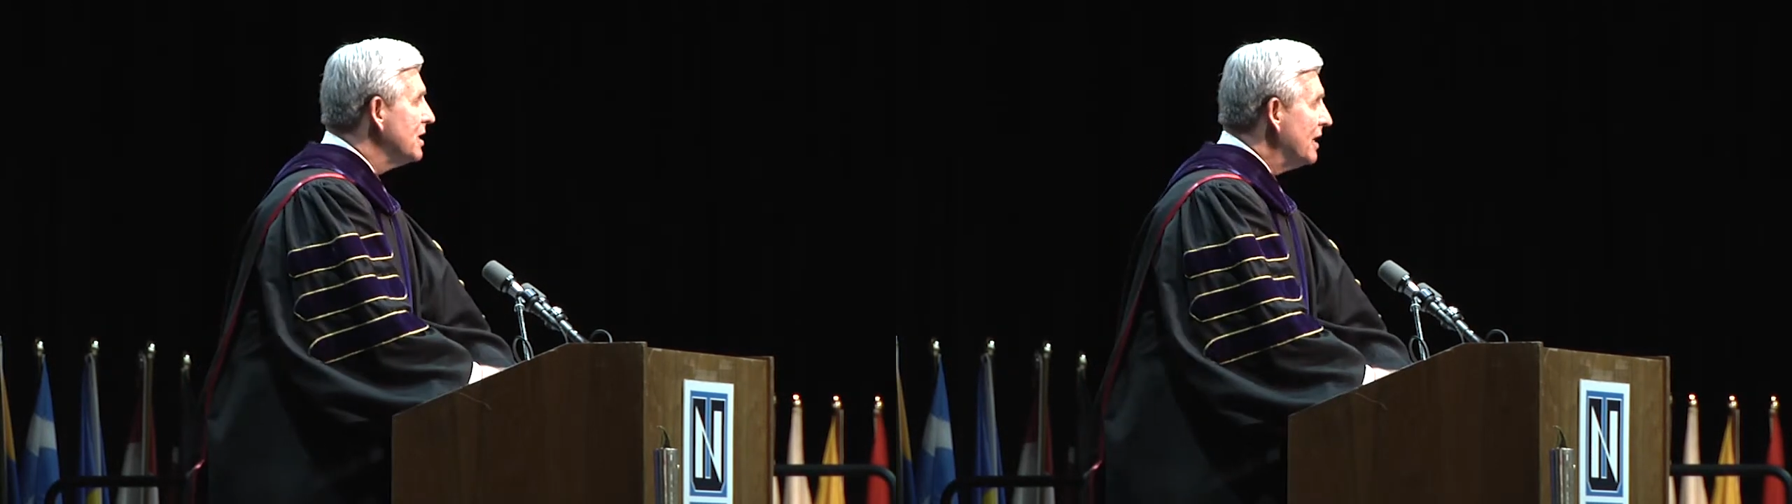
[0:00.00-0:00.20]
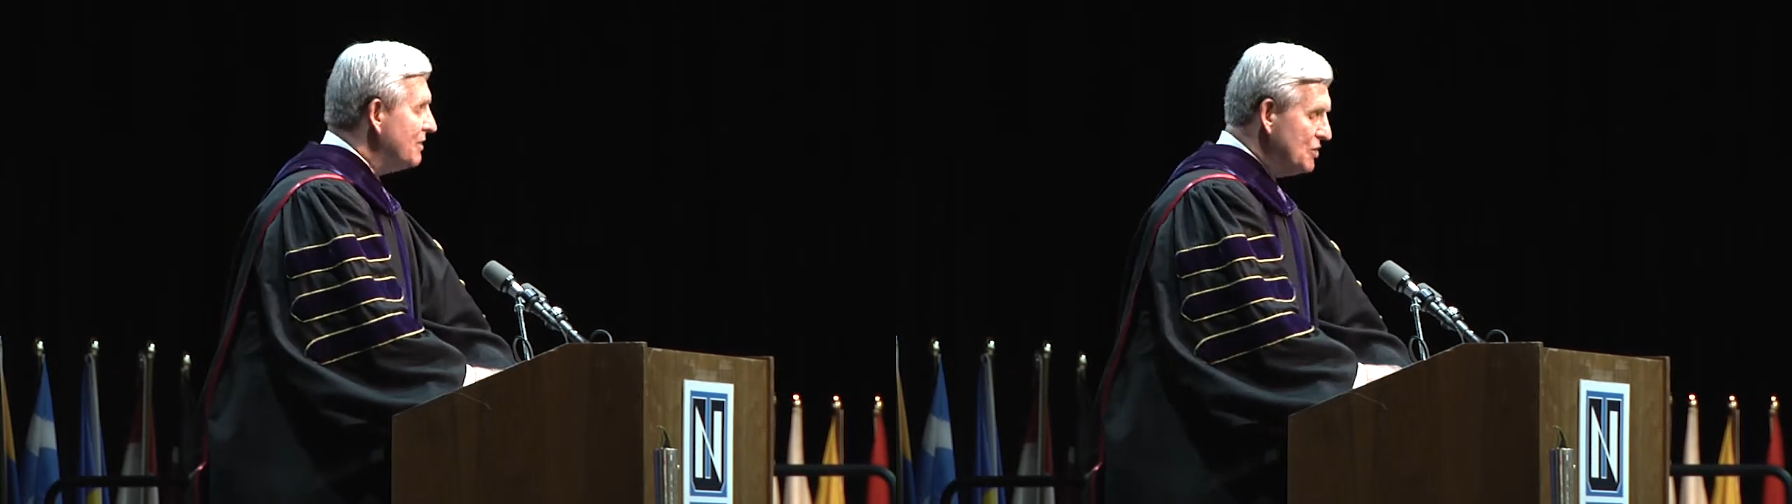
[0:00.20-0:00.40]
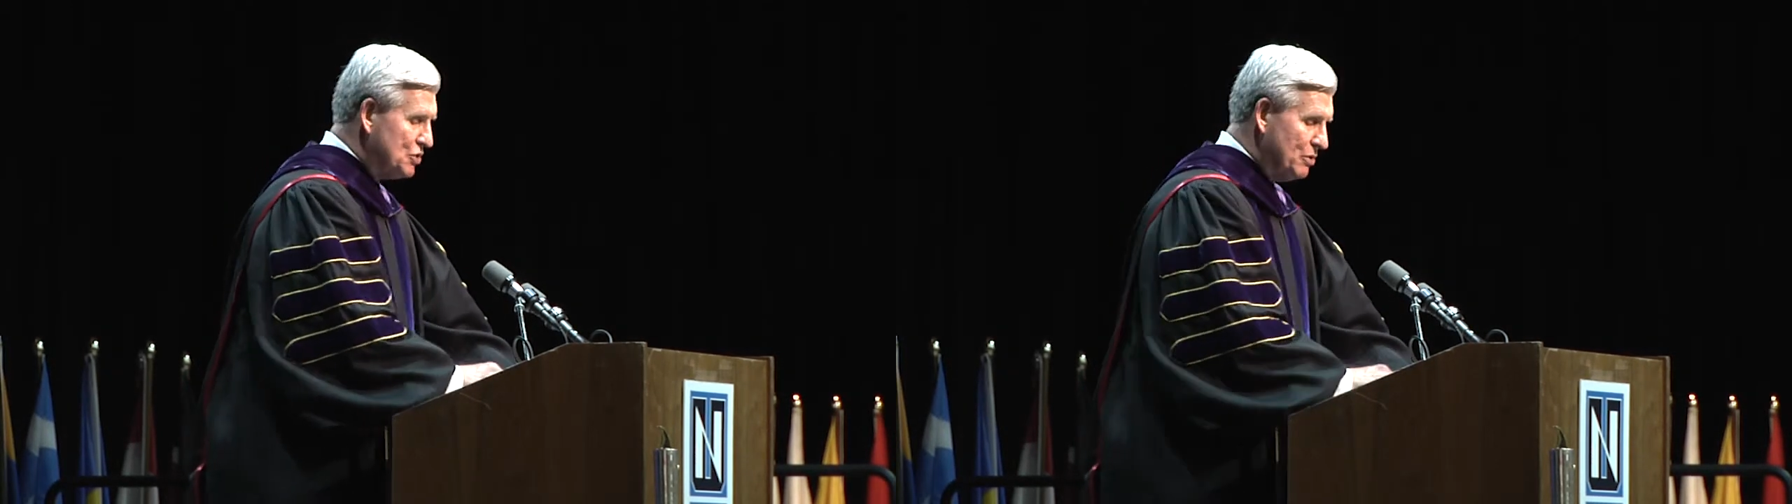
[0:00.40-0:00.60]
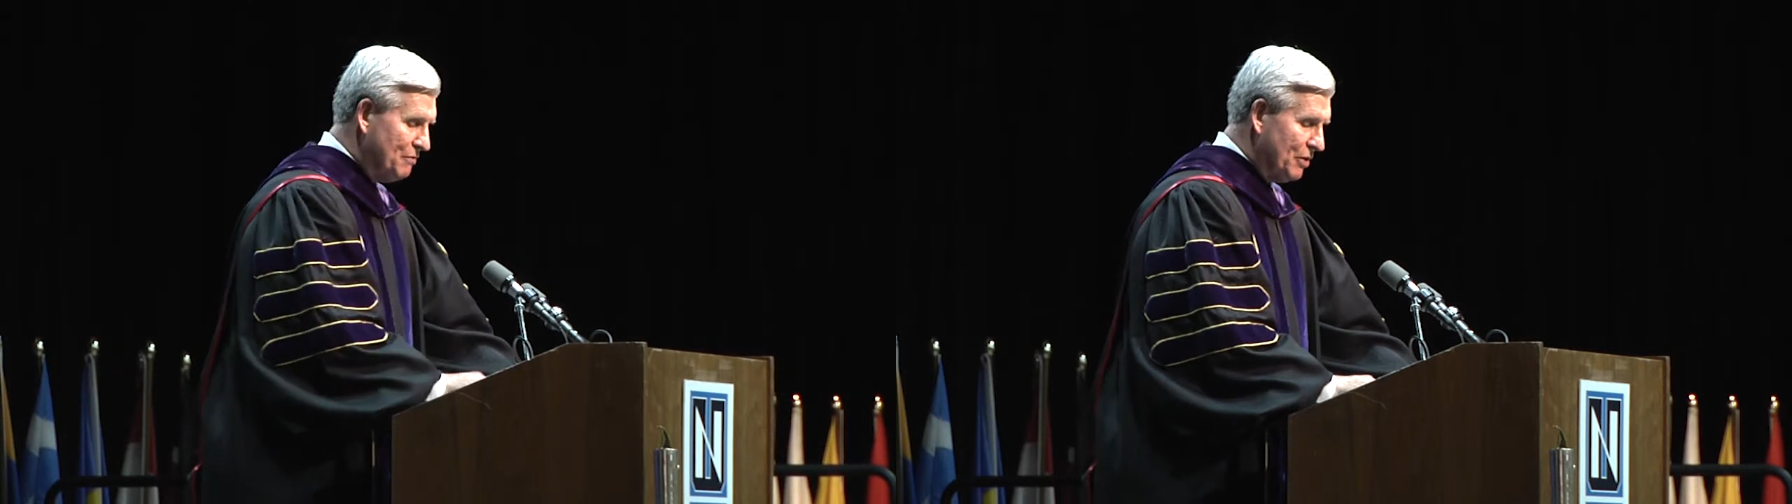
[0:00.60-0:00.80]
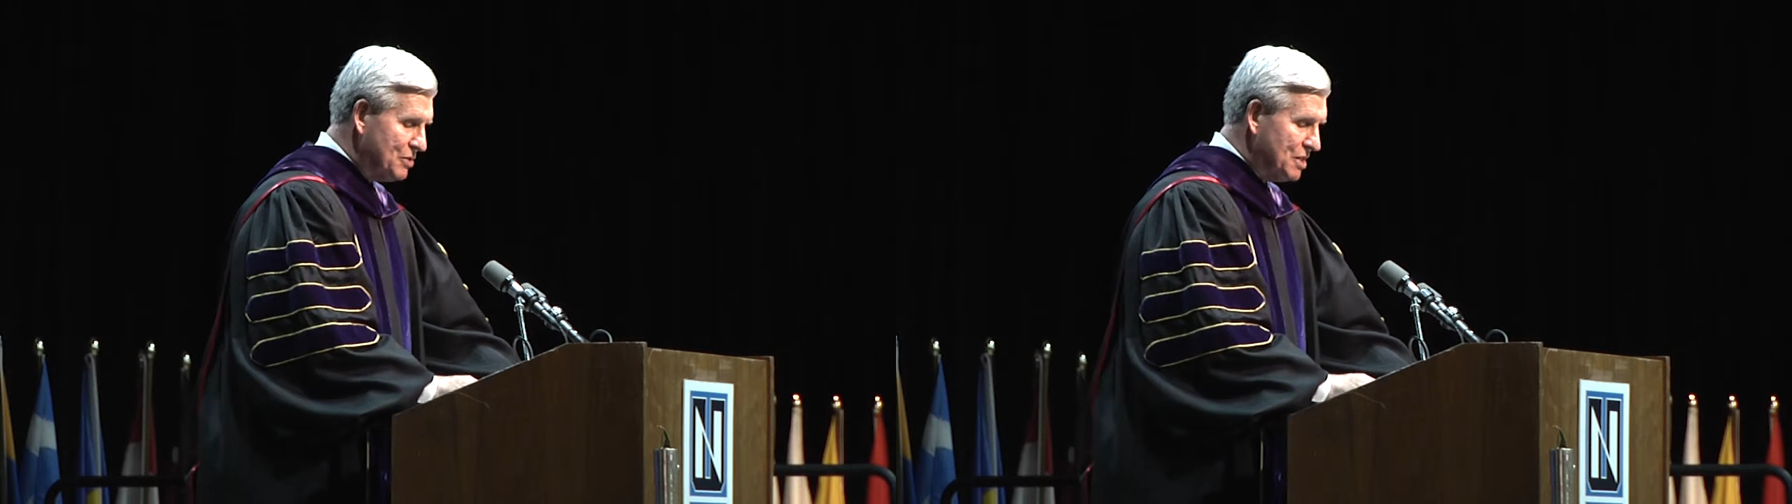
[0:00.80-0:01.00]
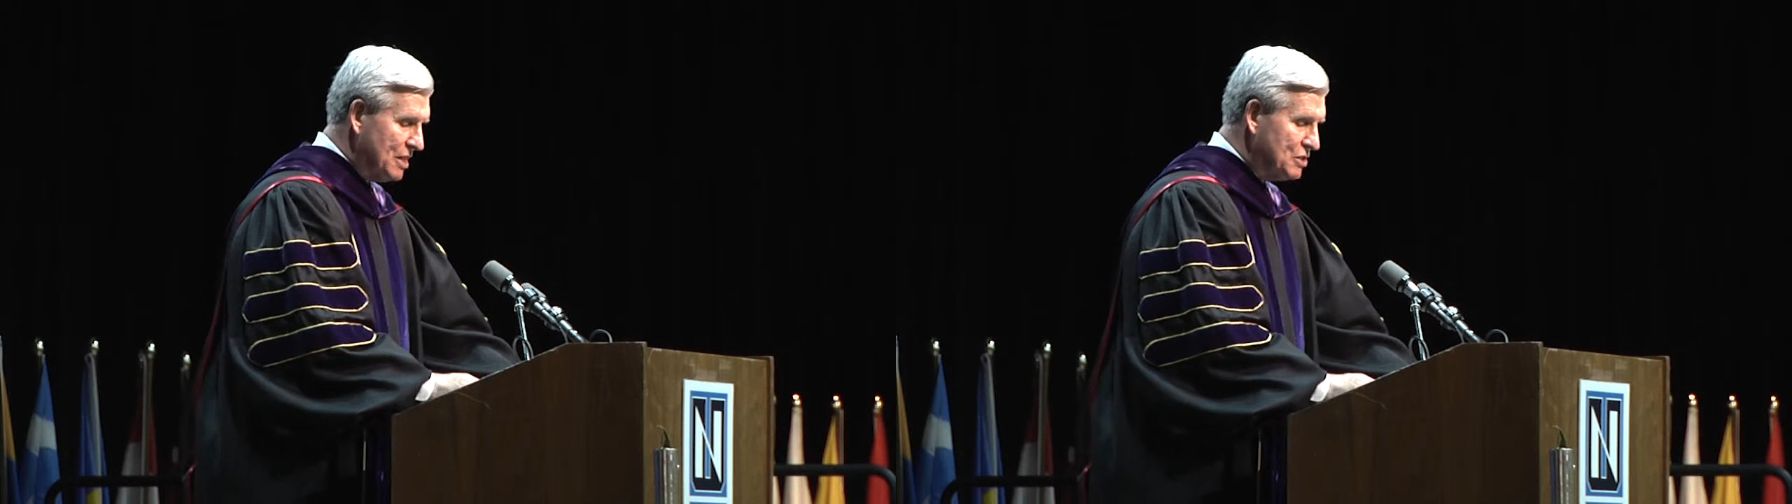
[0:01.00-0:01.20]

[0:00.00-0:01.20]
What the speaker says: at this university.